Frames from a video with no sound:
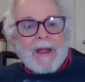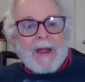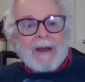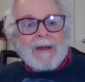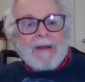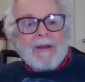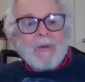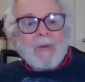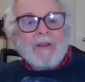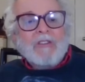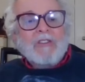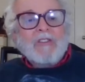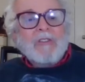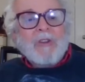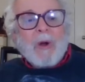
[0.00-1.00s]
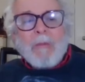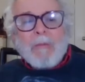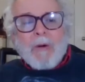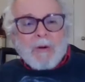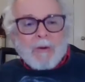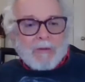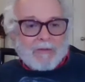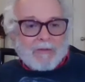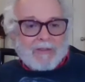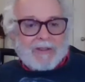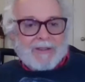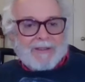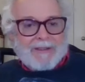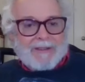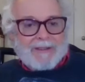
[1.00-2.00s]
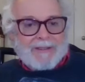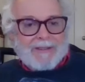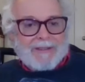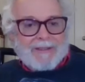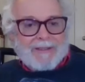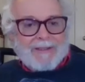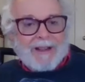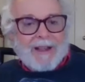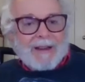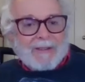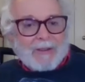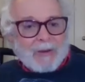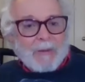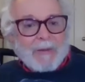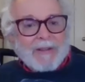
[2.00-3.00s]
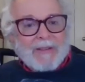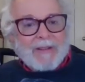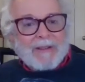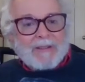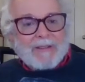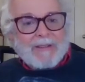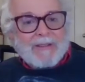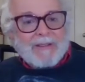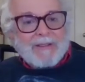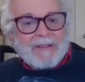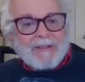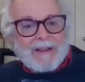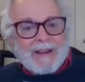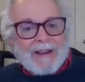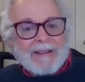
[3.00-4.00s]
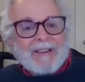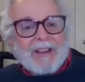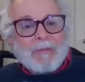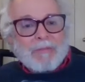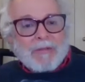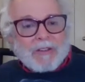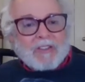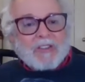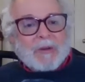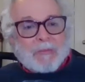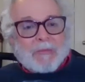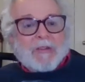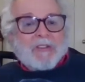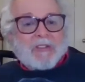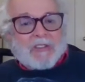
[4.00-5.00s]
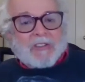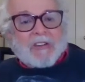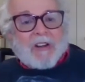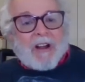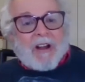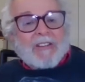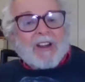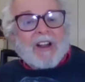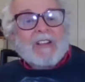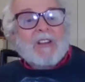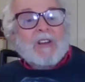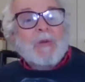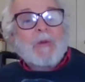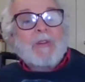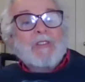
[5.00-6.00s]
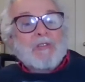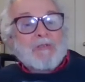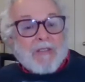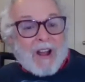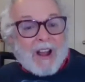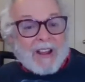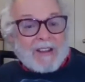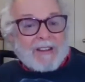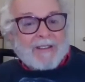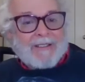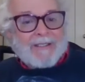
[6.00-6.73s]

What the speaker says: And he was so moved at doing this, that person-to-person contact, that he was crying